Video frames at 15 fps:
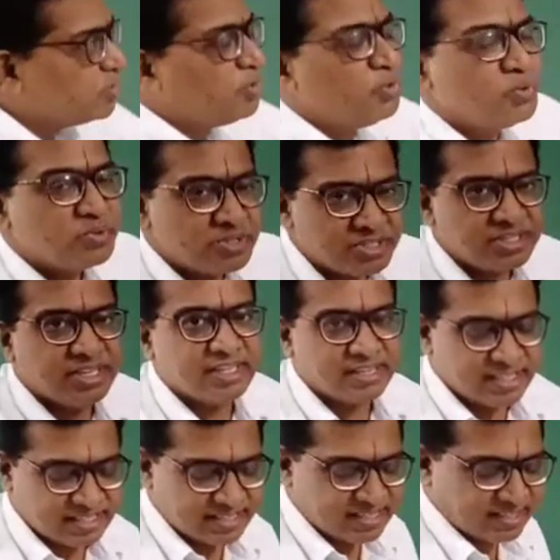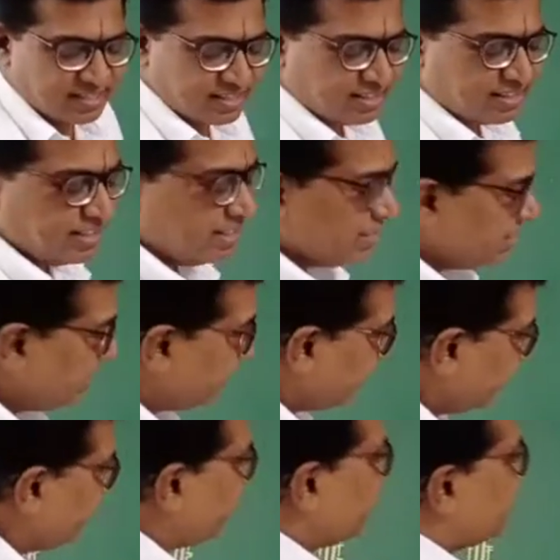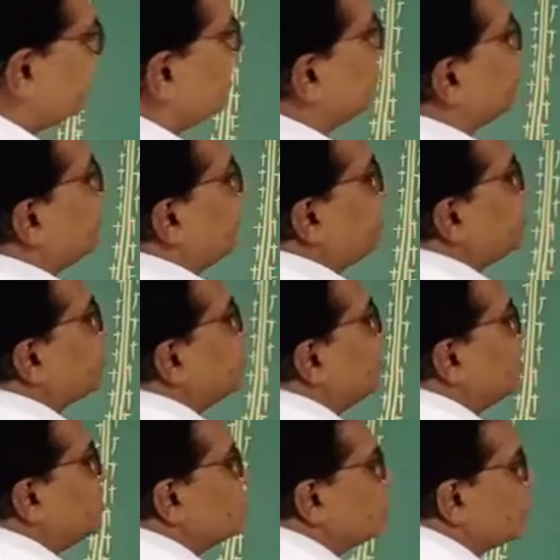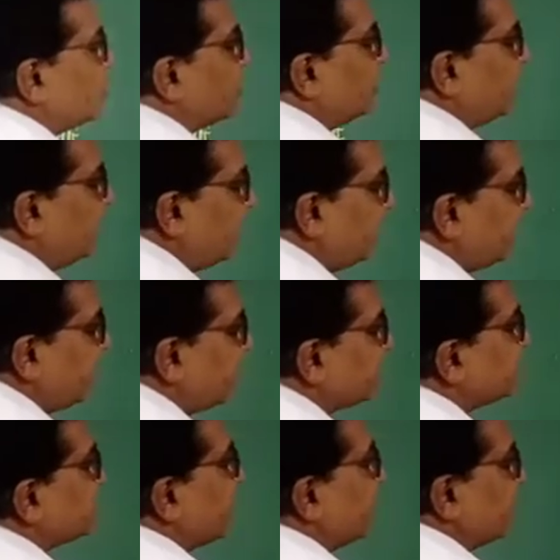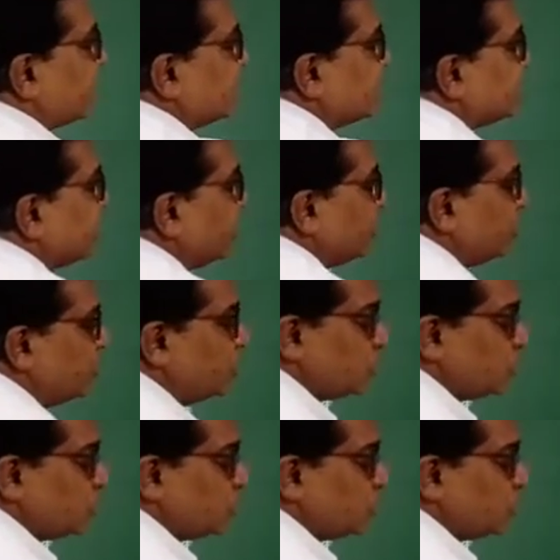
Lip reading: use in this derivation, right? So linear charge density.